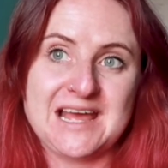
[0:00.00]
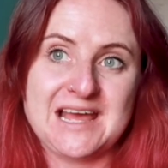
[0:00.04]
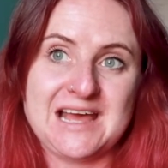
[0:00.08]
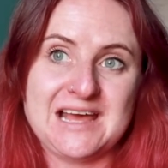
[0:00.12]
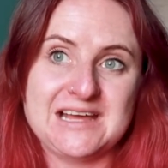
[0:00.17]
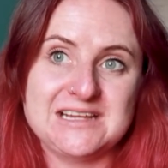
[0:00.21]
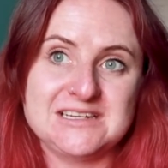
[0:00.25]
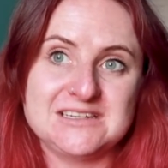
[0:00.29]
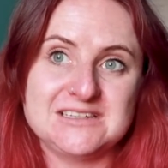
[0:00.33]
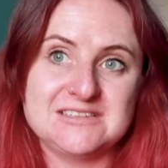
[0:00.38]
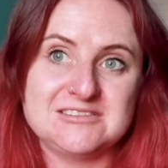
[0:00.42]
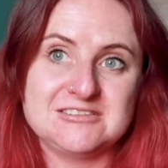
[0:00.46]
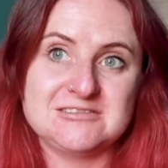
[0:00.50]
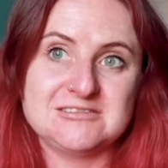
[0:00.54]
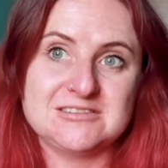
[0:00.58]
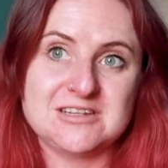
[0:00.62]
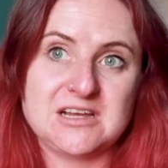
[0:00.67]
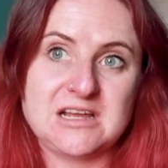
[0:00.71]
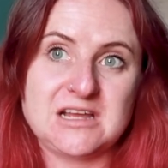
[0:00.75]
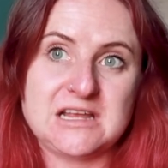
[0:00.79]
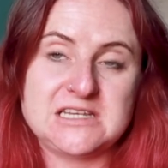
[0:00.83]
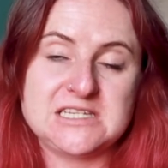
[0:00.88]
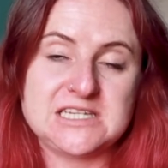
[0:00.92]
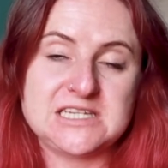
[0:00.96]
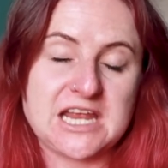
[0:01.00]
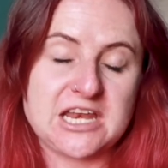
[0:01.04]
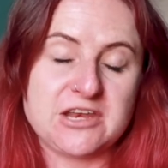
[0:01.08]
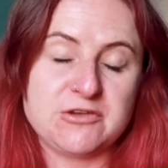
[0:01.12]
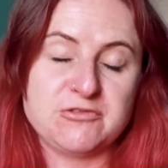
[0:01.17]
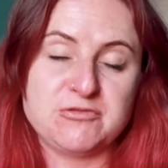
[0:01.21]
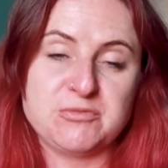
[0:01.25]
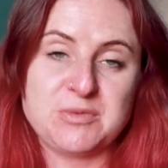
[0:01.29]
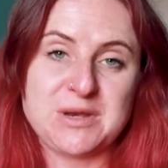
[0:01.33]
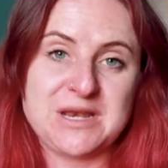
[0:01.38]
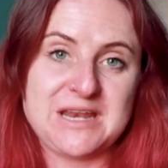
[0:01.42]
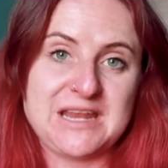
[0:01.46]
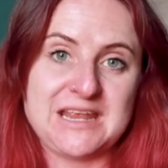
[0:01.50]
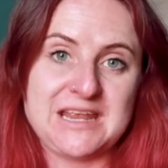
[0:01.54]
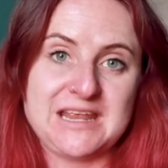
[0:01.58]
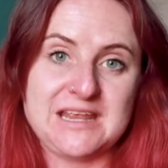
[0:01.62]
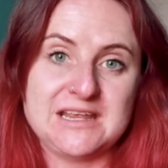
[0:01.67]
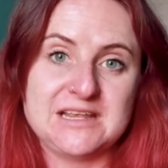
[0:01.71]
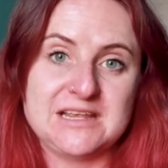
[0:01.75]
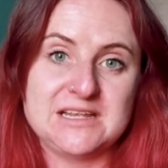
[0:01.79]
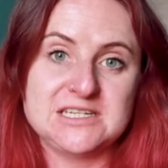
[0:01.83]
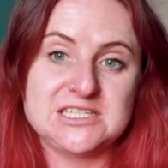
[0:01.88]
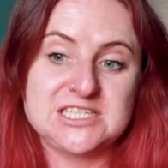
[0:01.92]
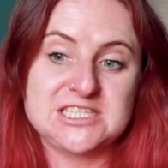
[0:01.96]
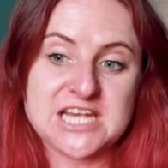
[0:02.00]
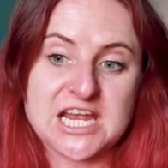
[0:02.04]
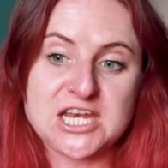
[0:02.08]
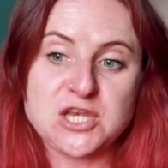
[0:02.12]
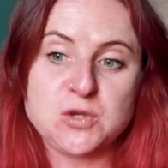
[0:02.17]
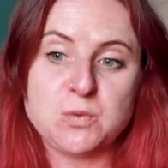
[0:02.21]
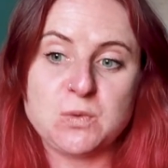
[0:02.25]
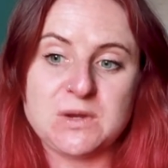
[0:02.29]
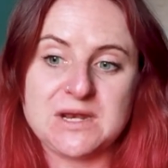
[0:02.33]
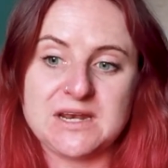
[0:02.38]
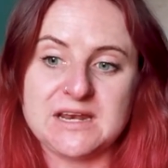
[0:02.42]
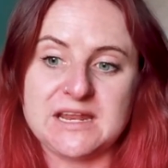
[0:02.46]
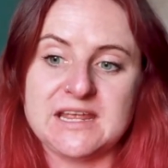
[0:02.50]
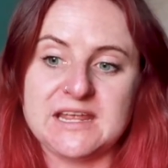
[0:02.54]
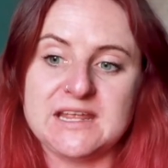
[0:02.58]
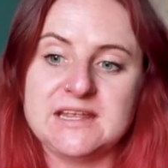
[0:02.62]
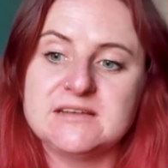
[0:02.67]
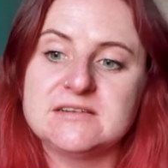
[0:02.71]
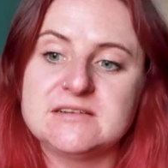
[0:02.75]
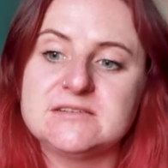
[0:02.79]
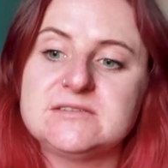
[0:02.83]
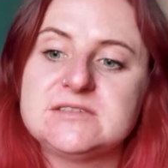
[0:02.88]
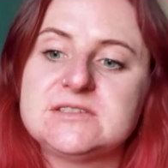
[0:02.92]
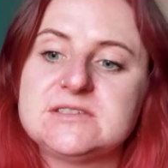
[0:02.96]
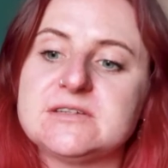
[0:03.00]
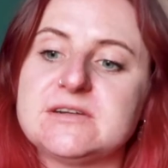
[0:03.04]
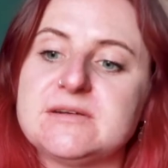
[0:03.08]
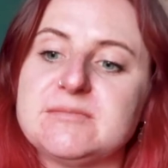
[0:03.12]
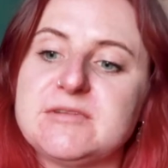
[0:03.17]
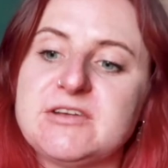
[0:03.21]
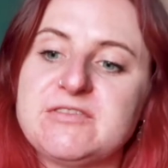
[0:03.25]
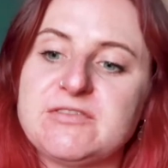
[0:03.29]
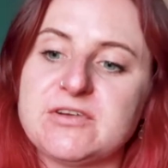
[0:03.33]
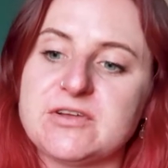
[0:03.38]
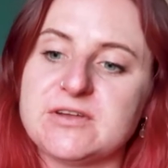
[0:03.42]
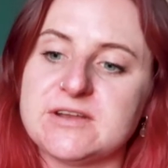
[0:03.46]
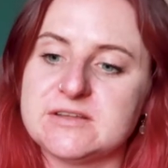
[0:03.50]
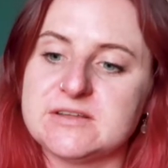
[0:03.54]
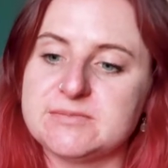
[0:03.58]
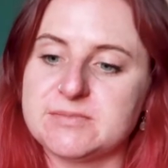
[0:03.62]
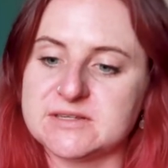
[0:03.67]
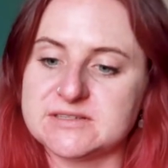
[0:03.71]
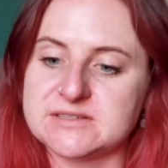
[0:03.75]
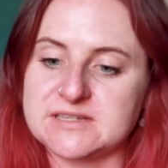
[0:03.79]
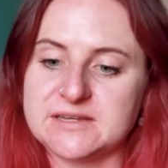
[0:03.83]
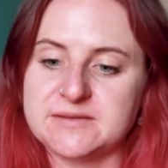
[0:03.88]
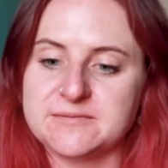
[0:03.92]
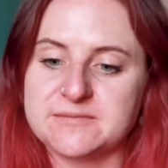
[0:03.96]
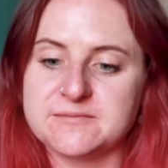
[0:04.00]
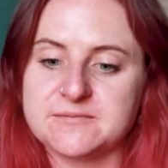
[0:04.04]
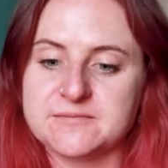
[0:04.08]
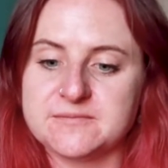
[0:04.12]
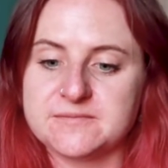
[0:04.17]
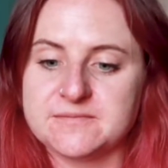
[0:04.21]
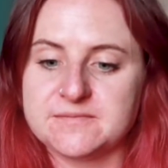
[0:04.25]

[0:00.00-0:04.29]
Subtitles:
And I genuinely, sorry my phone is buzzing,